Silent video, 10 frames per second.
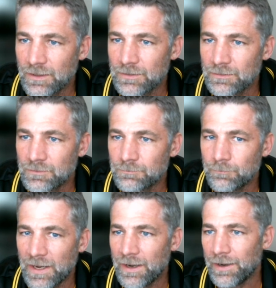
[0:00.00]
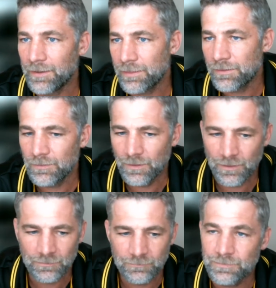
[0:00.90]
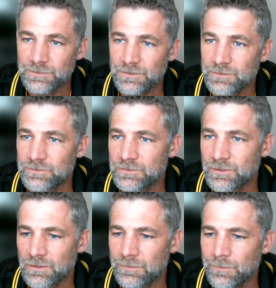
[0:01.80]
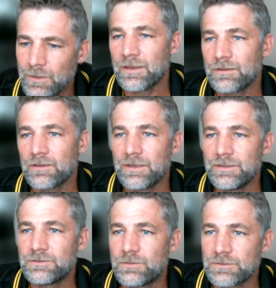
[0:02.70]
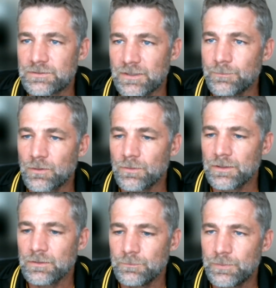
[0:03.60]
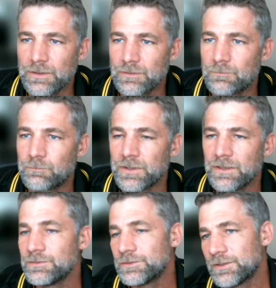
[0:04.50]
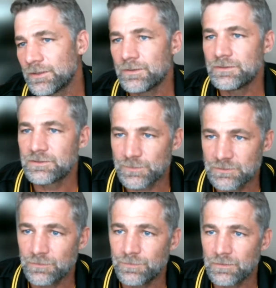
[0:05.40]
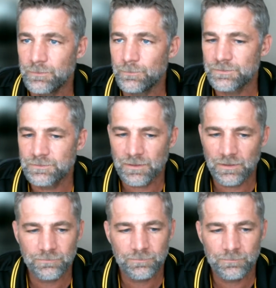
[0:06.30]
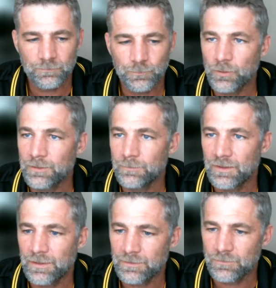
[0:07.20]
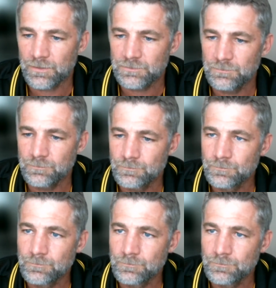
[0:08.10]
and math and physics, I think it leads to a STEM career, but engineering specifically was kind of pointed me in that direction.